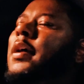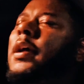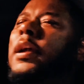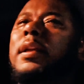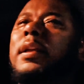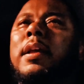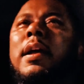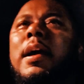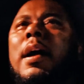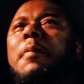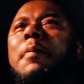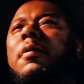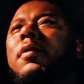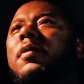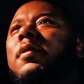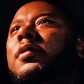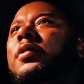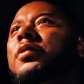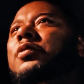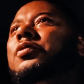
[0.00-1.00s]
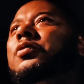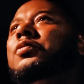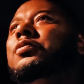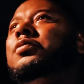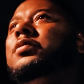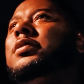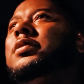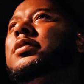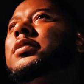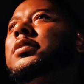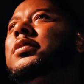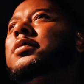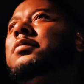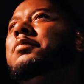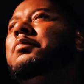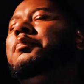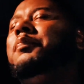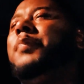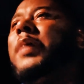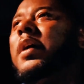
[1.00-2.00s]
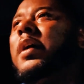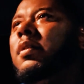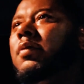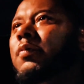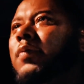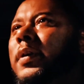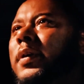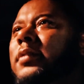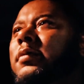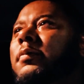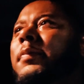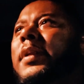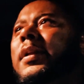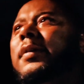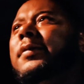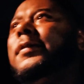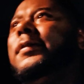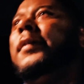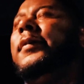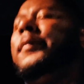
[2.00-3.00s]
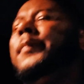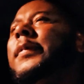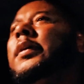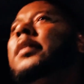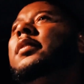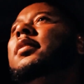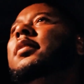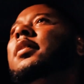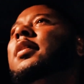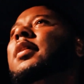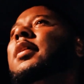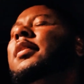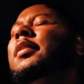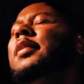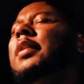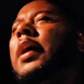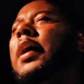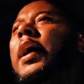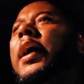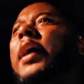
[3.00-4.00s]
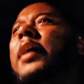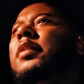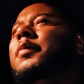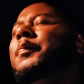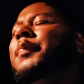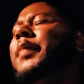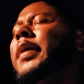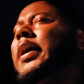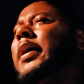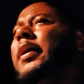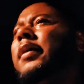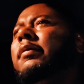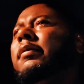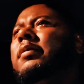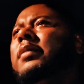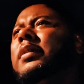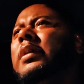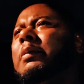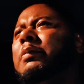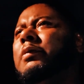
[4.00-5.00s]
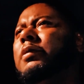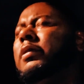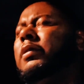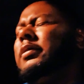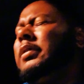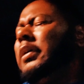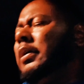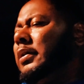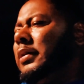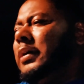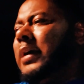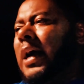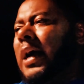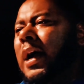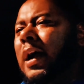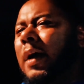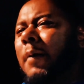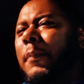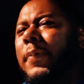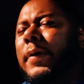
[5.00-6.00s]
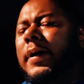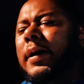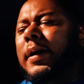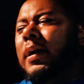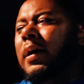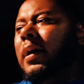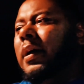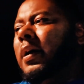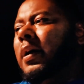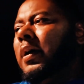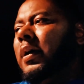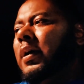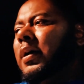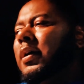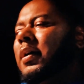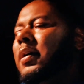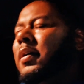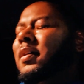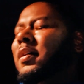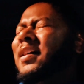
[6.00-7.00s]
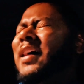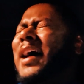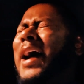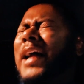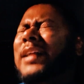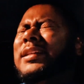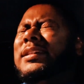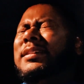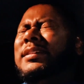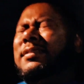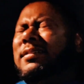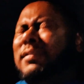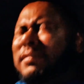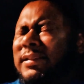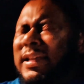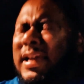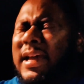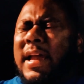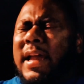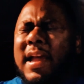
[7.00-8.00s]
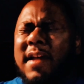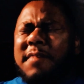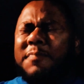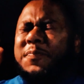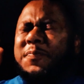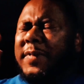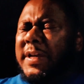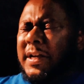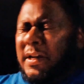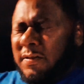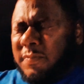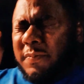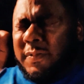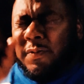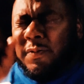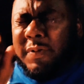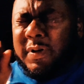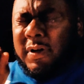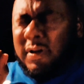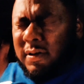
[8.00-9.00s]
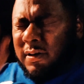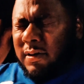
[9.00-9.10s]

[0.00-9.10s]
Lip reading: And yeah, I'm going to use better wisdom and discernment than I had in the past. I'm going to turn to God, but I just took that at minimum